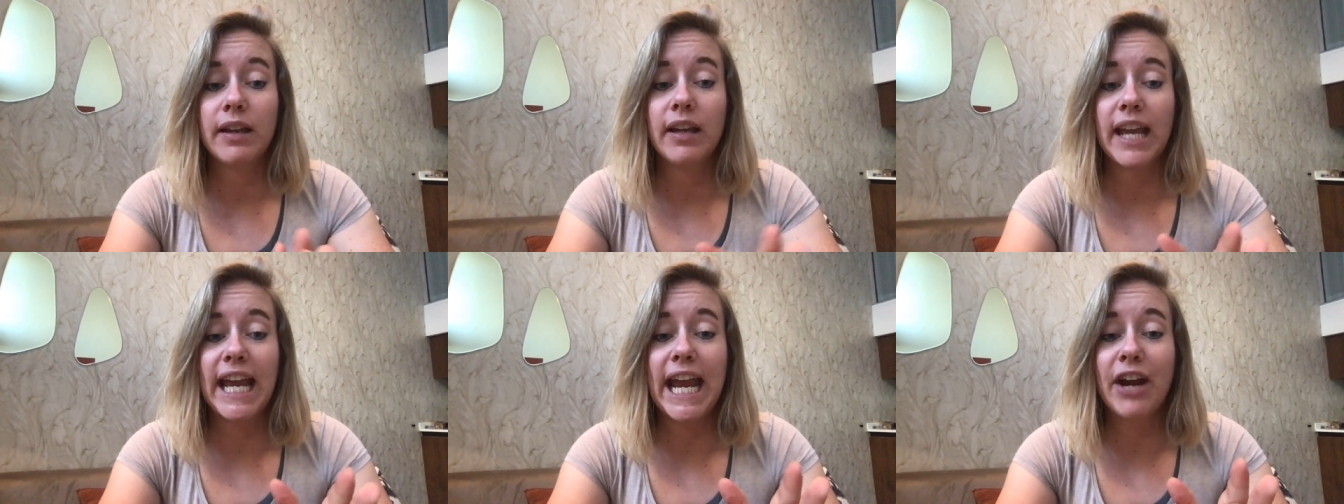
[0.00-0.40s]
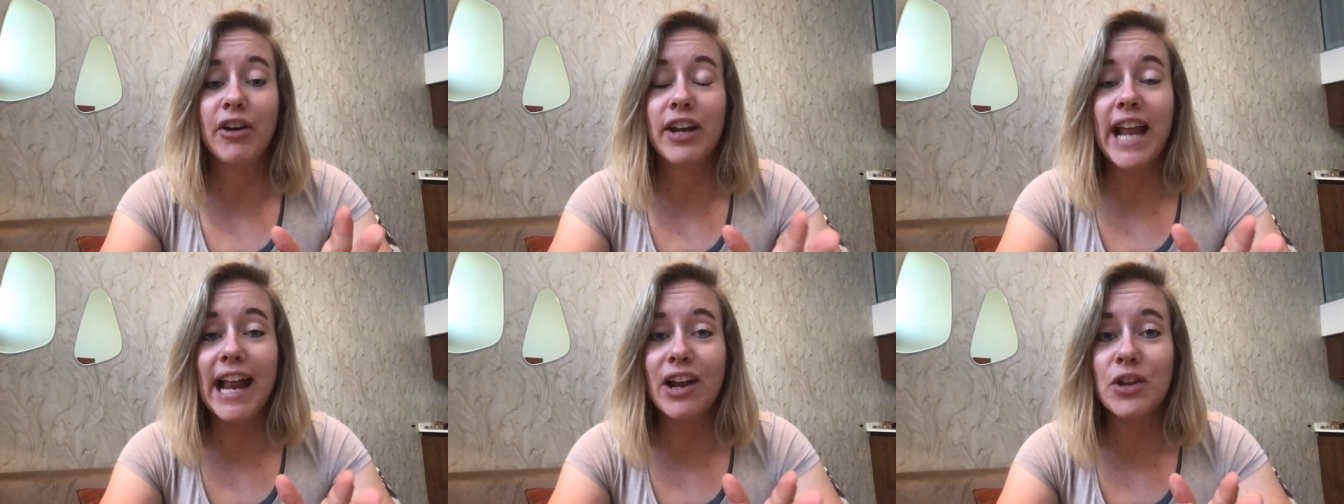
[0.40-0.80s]
Here in the
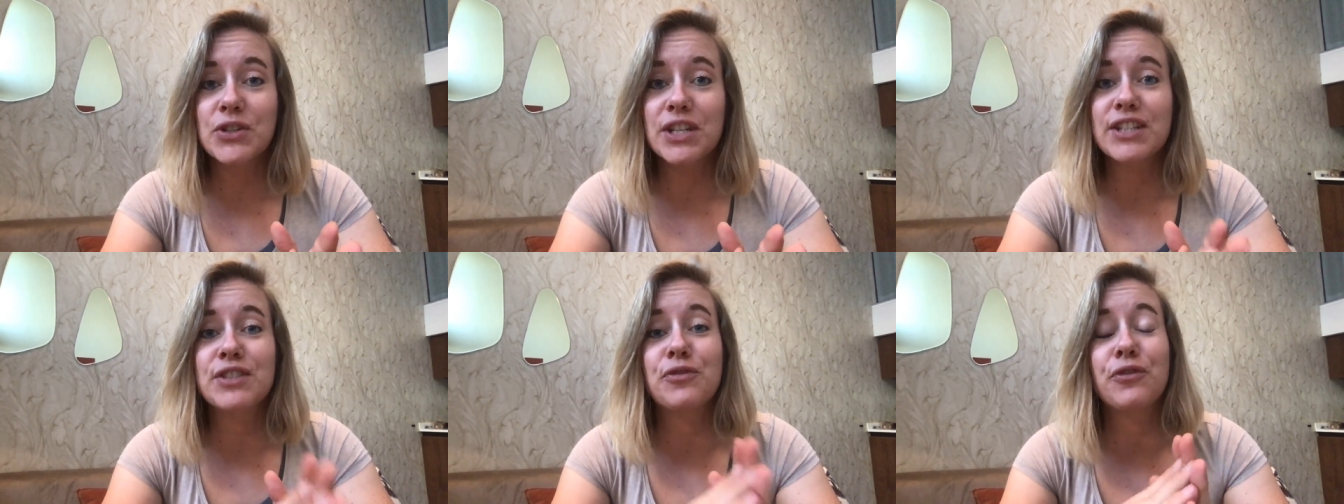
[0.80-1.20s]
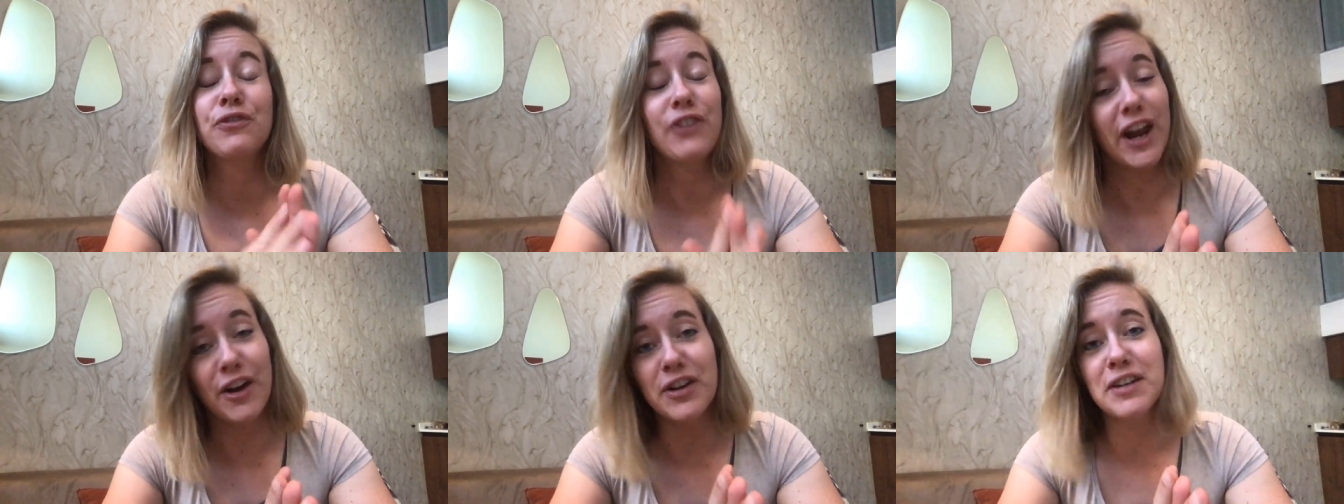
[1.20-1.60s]
Netherlands, it's
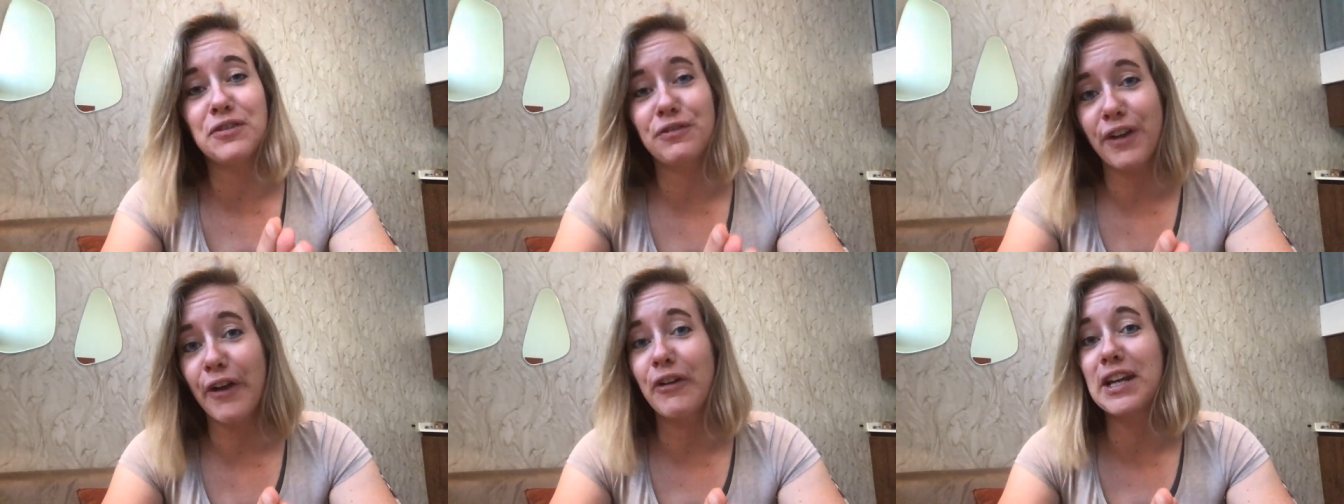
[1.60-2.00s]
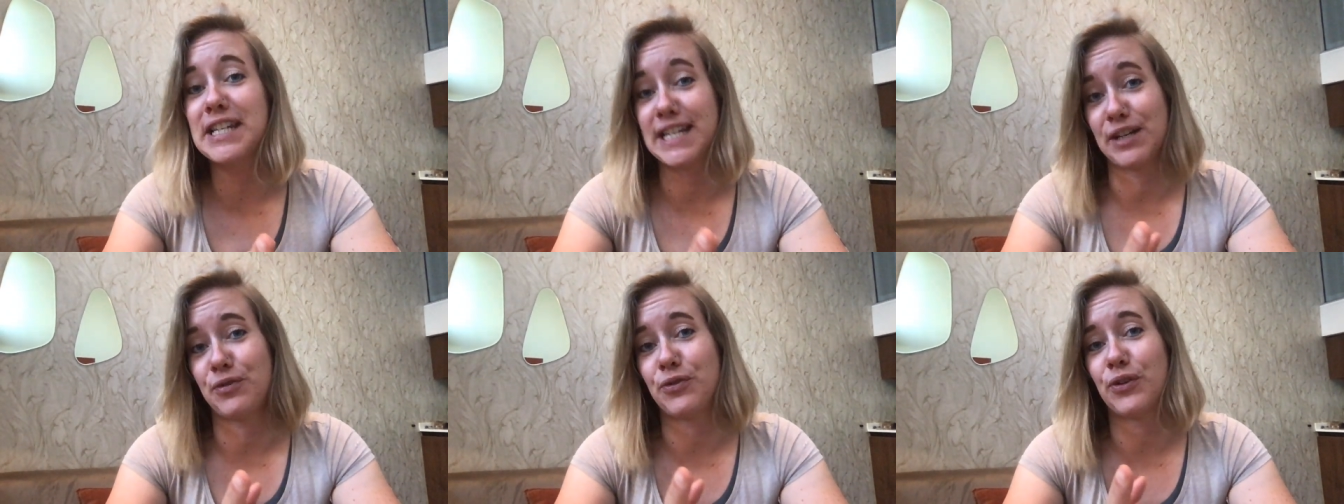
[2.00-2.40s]
very, very
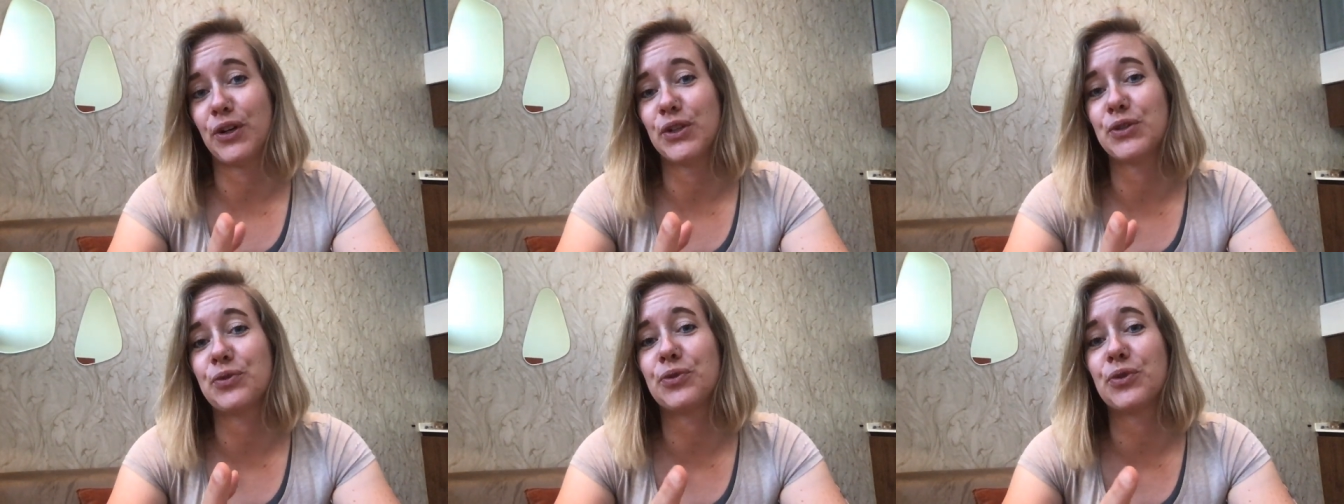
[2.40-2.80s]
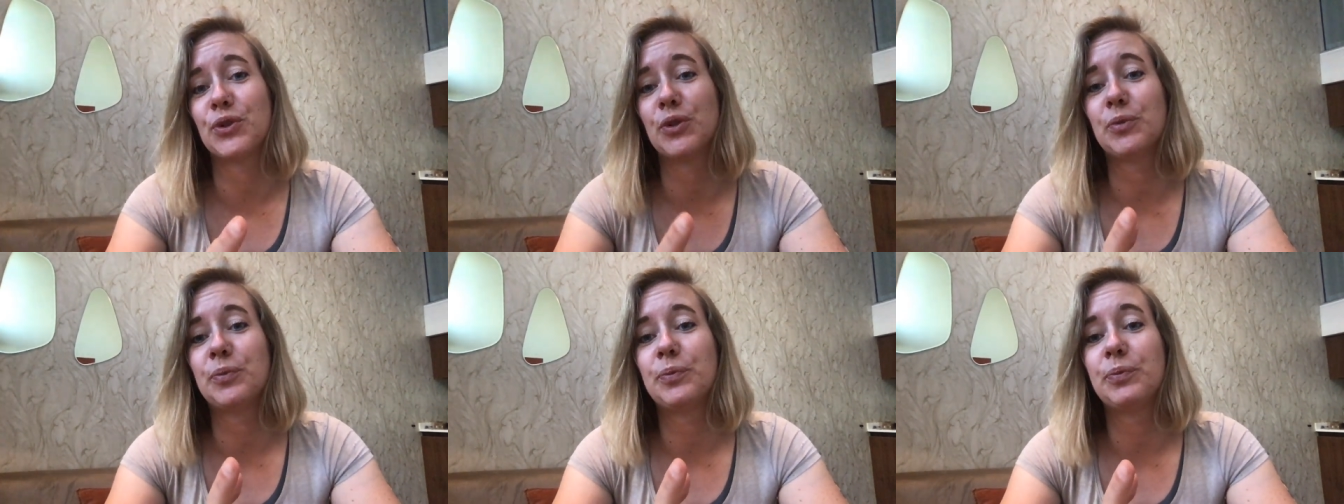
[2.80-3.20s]
different
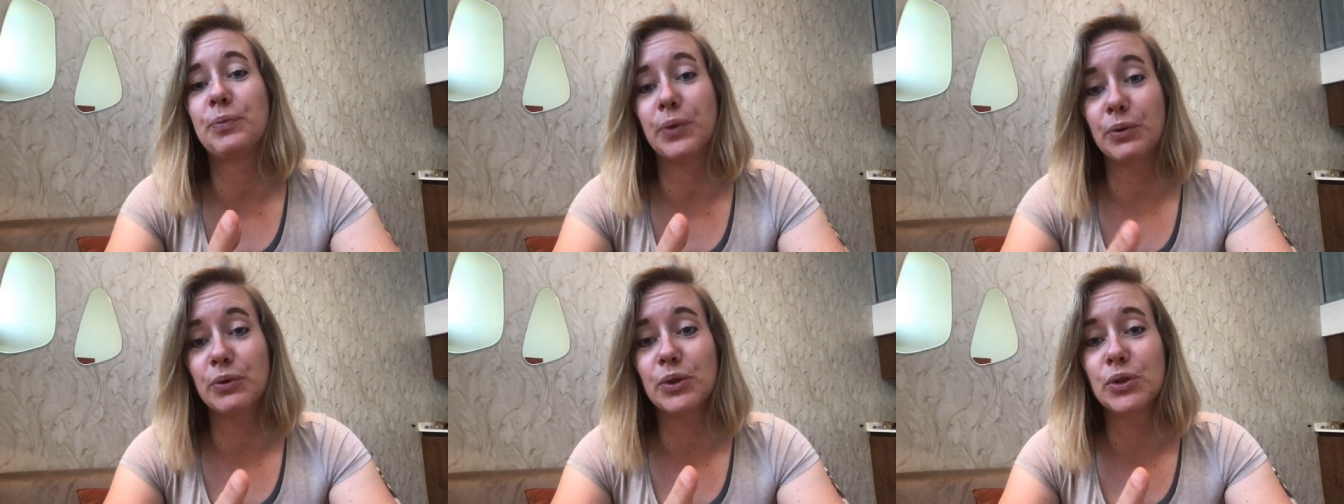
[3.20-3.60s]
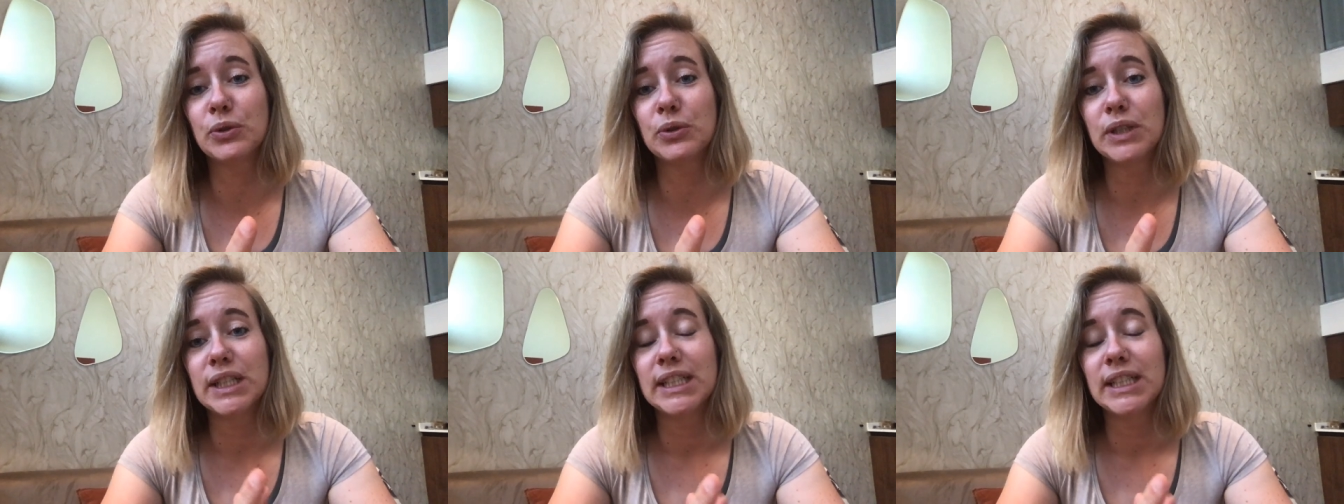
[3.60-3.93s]
from Peru.